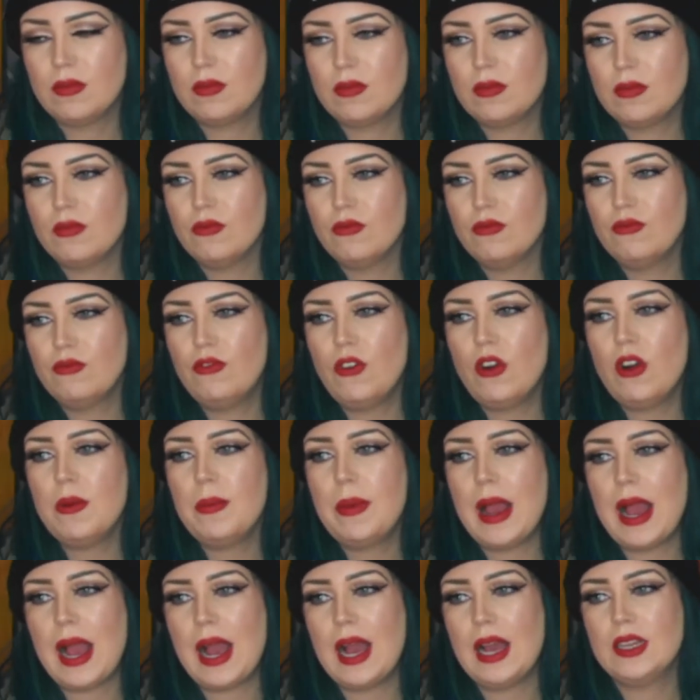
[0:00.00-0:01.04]
Rob
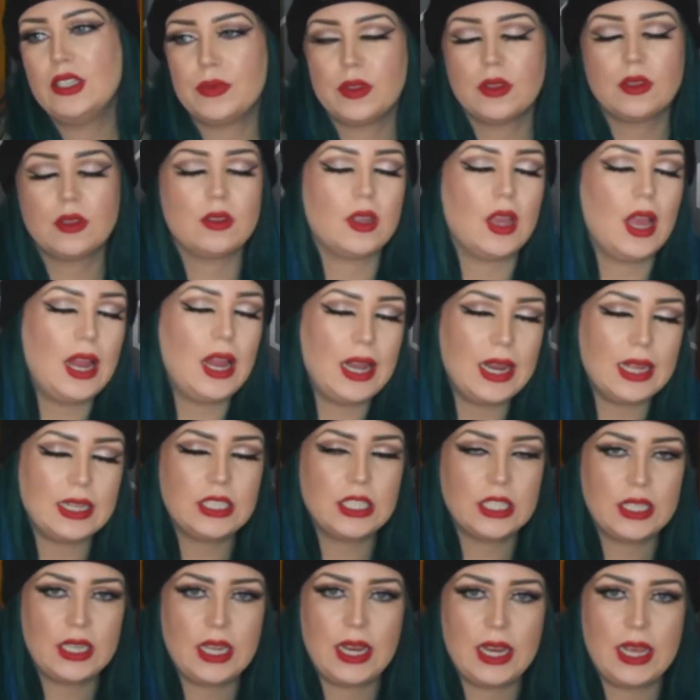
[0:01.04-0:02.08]
had,
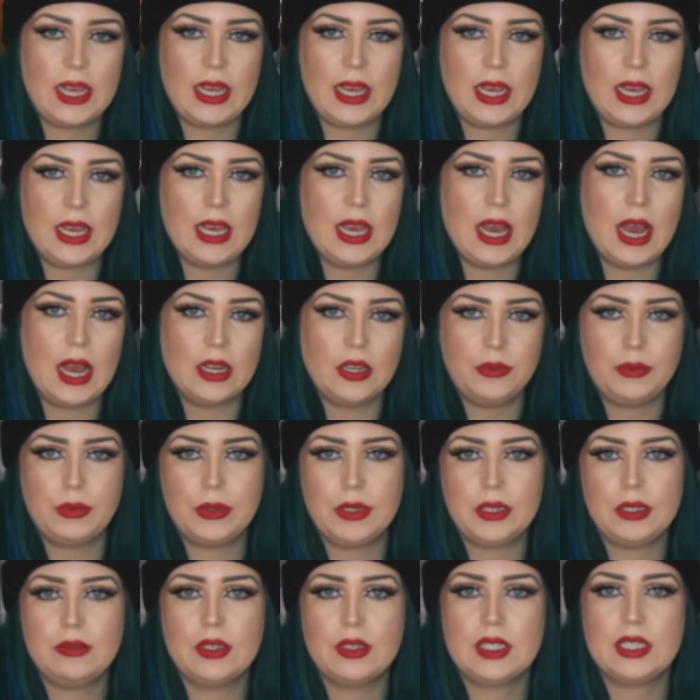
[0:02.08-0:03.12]
allegedly, he had
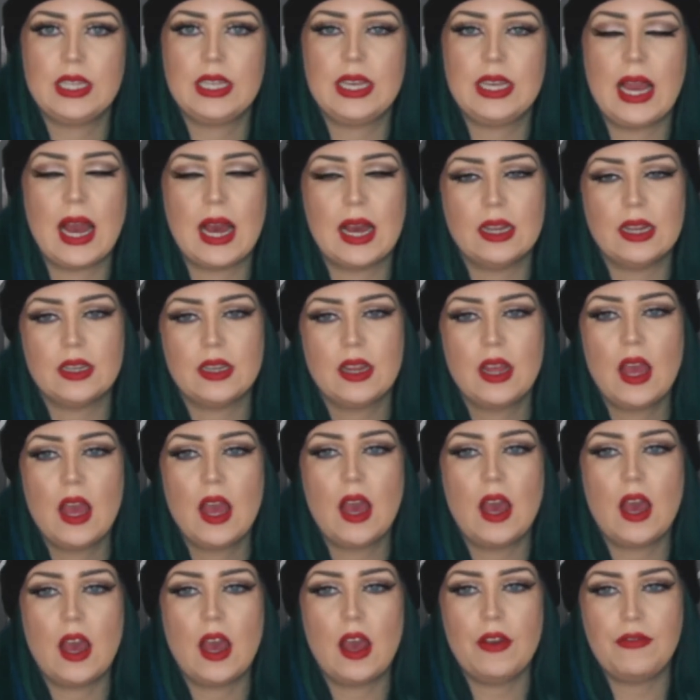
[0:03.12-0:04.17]
previously had
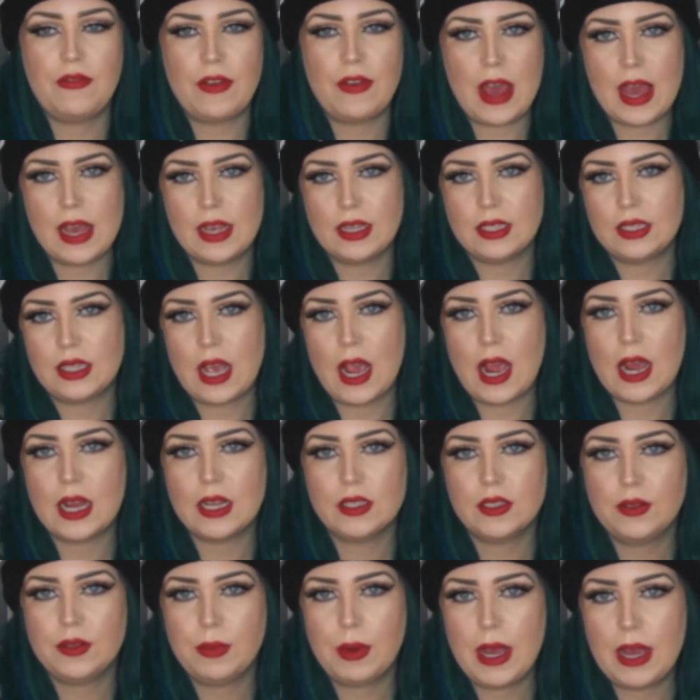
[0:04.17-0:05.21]
affairs
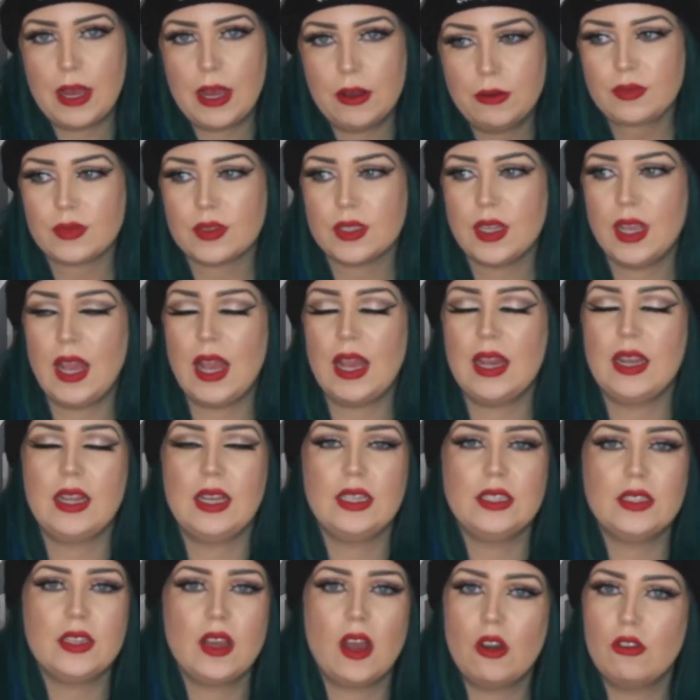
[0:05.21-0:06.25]
as well. And
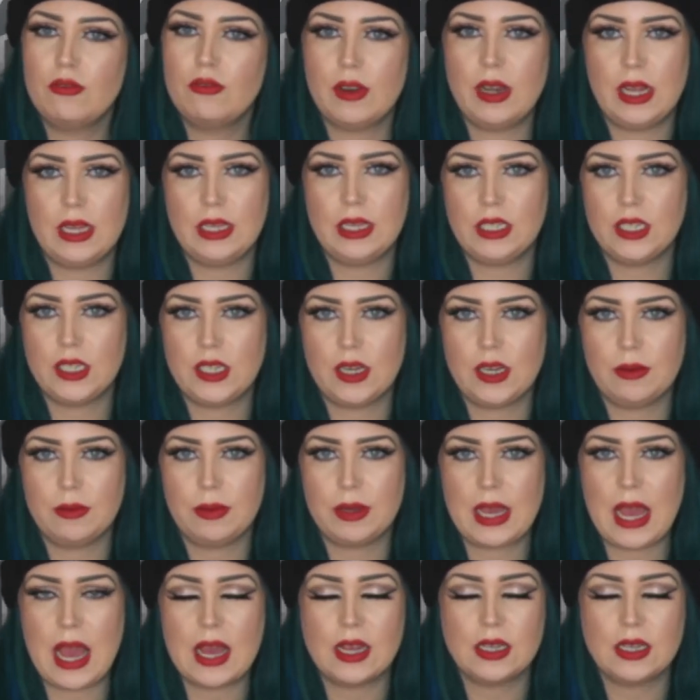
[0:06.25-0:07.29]
his whole relationship with
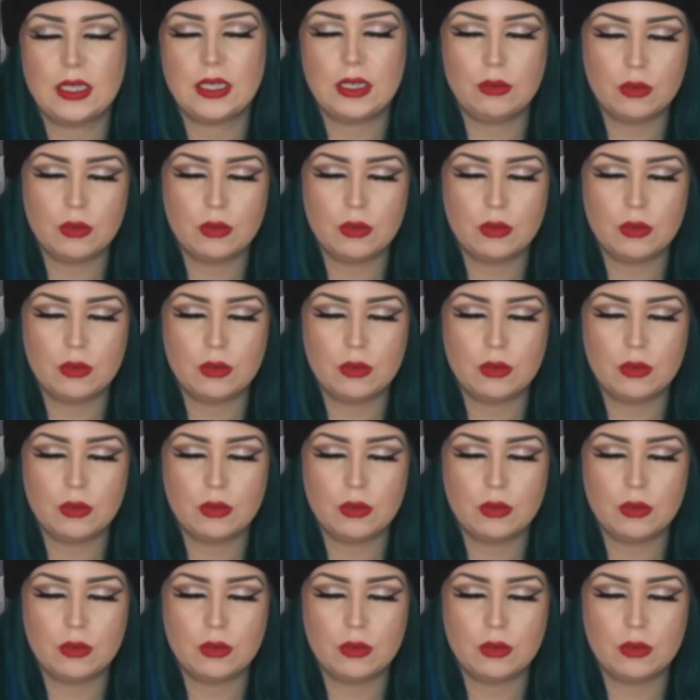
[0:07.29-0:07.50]
Kandi was